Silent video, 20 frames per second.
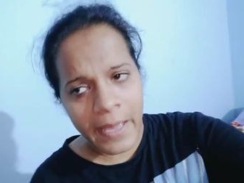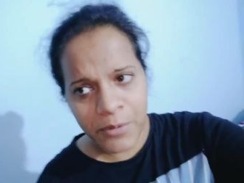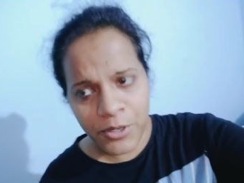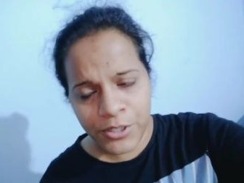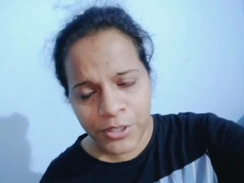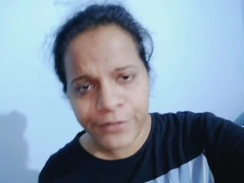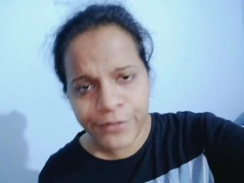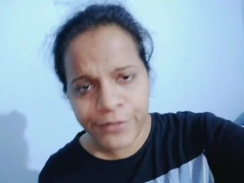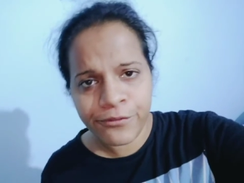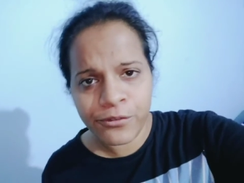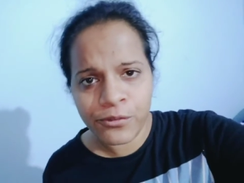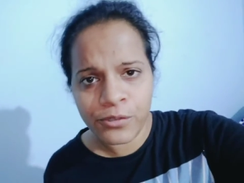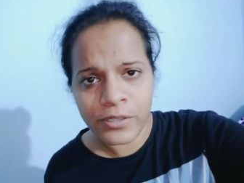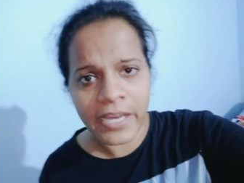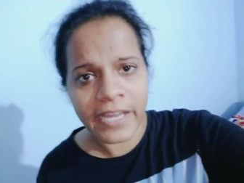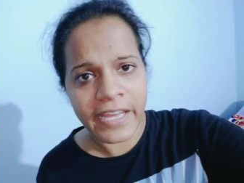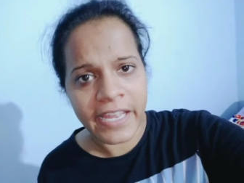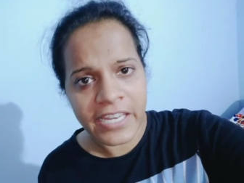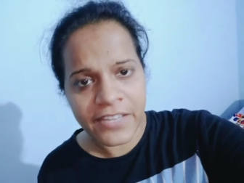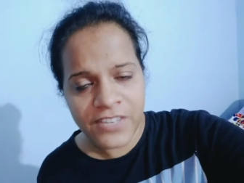about the food
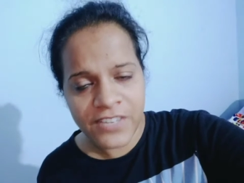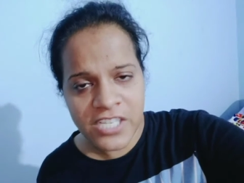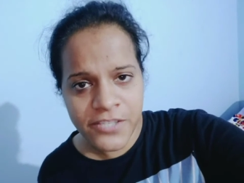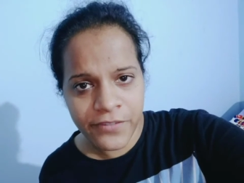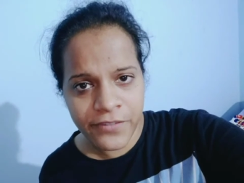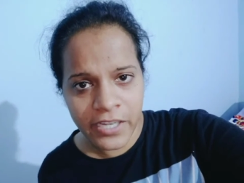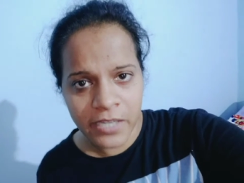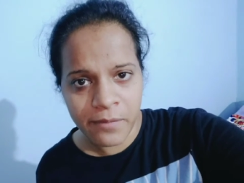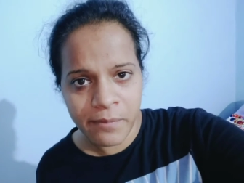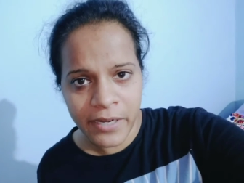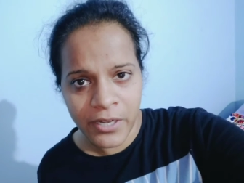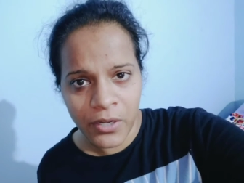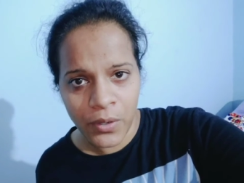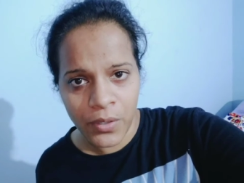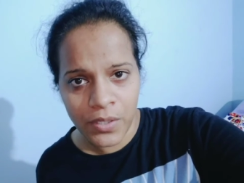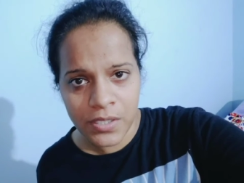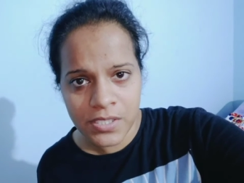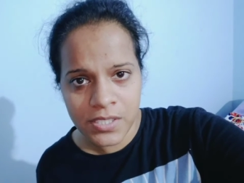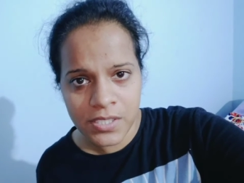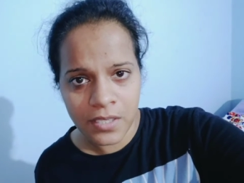i anyways feed my
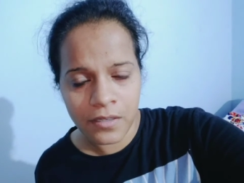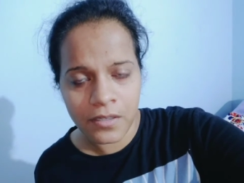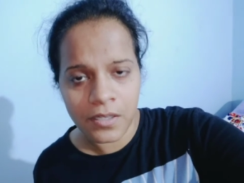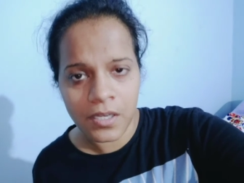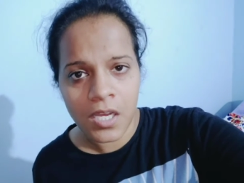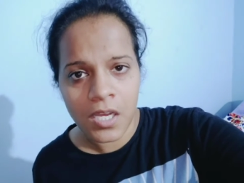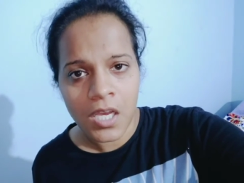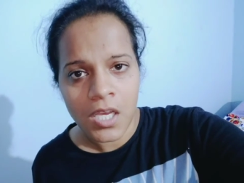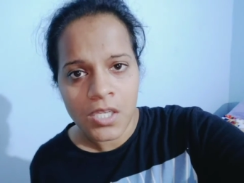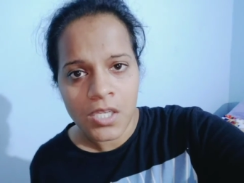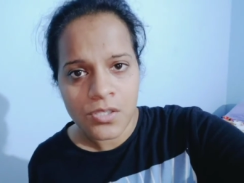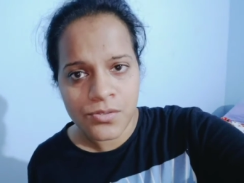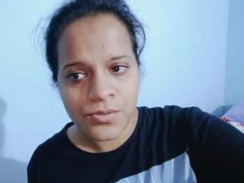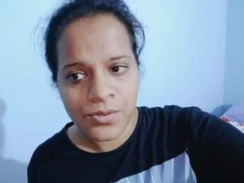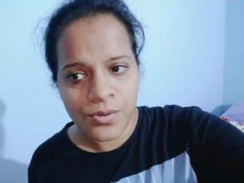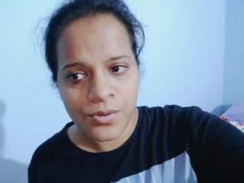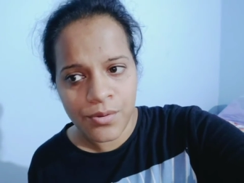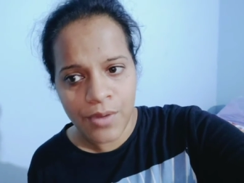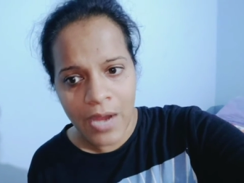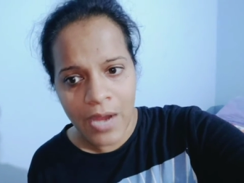dogs here
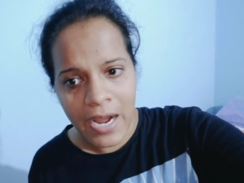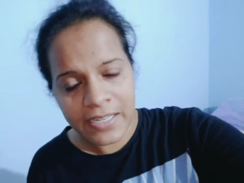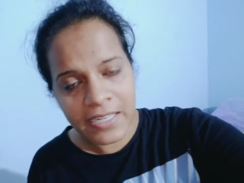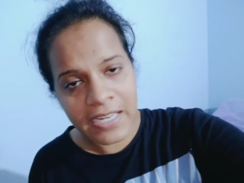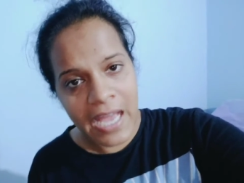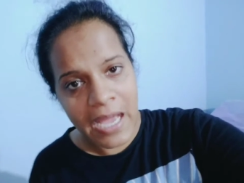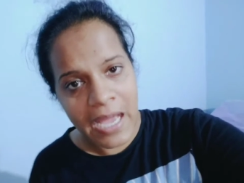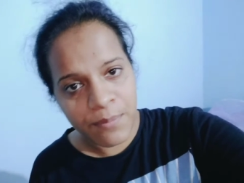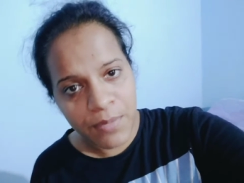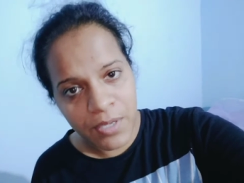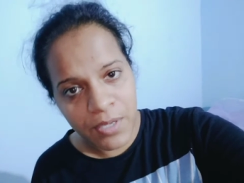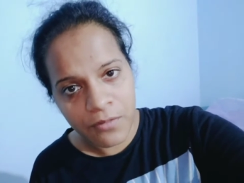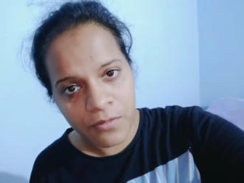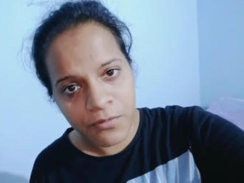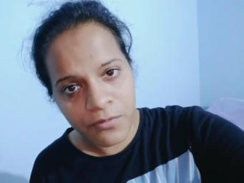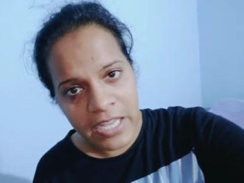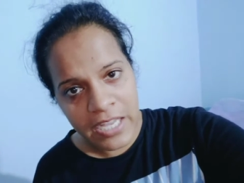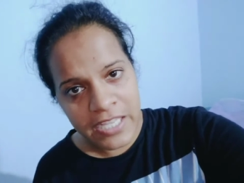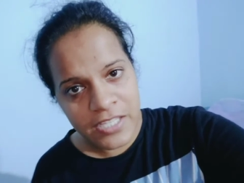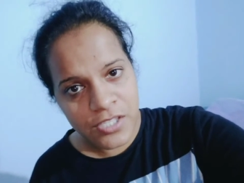so until i'm here
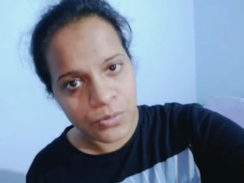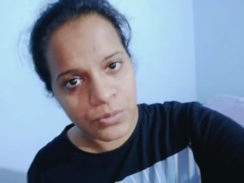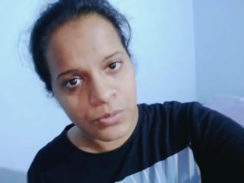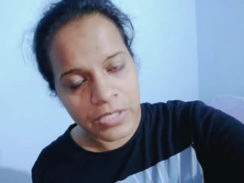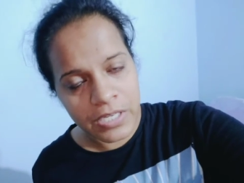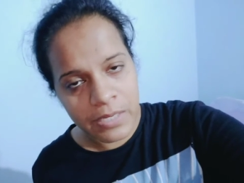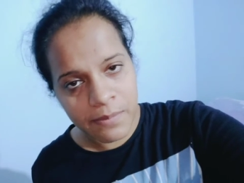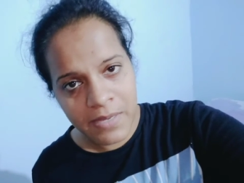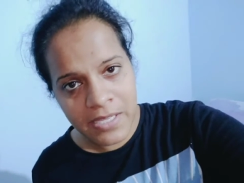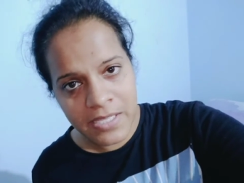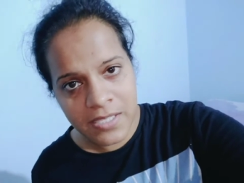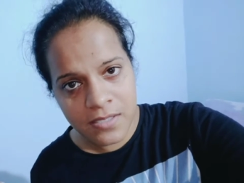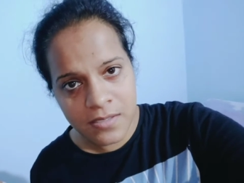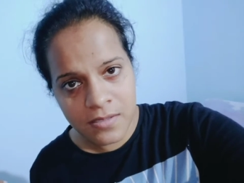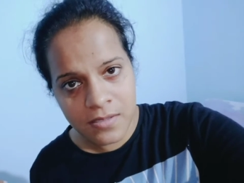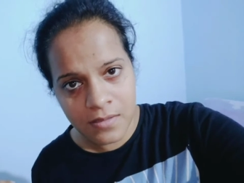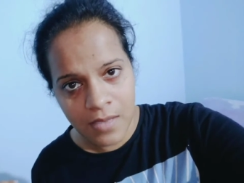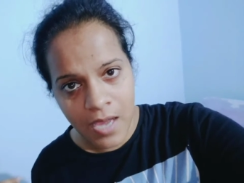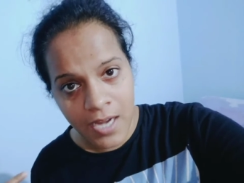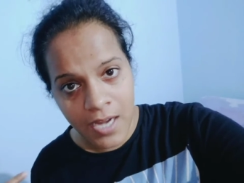for next two three
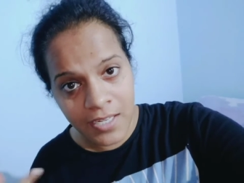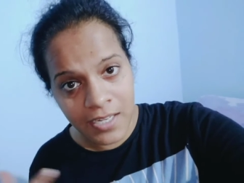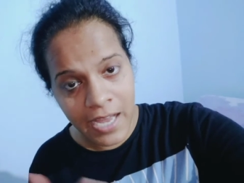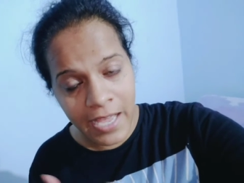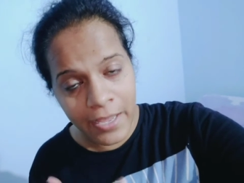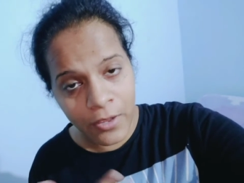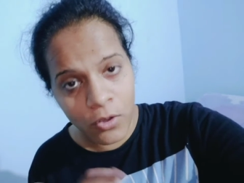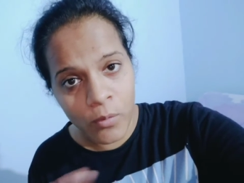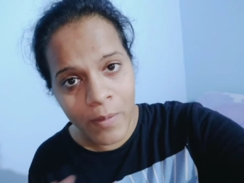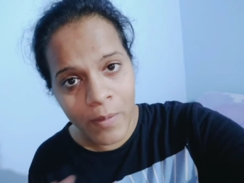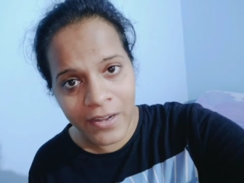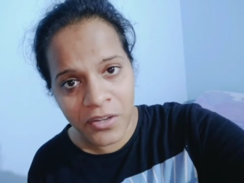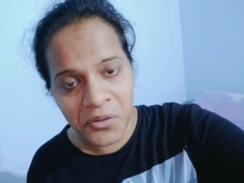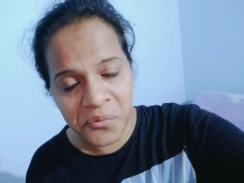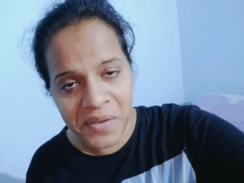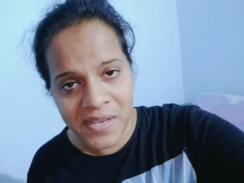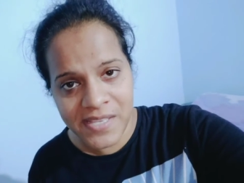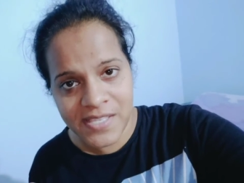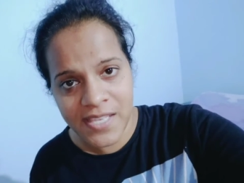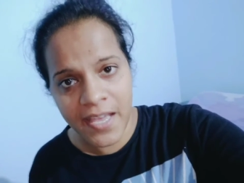months until i go back
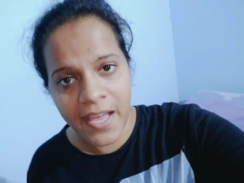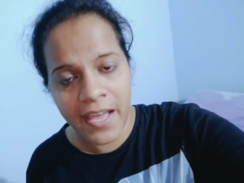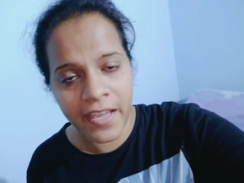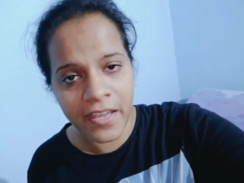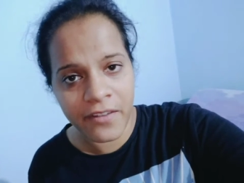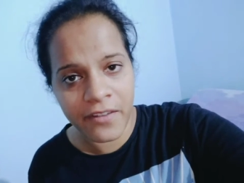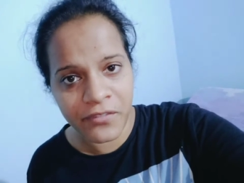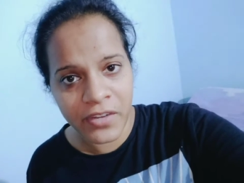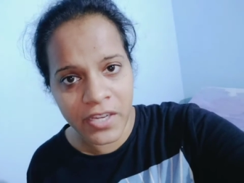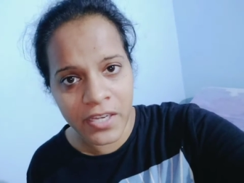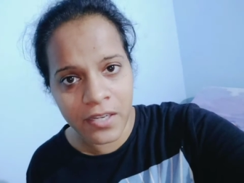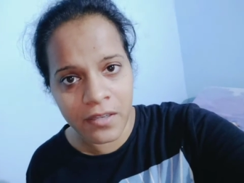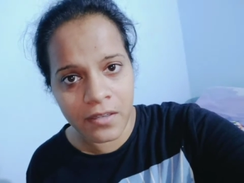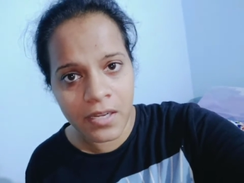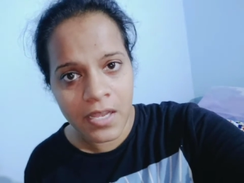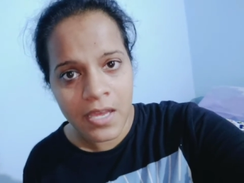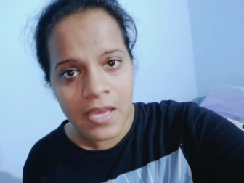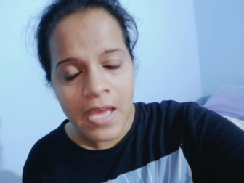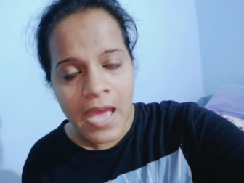to Isaac, i can feed her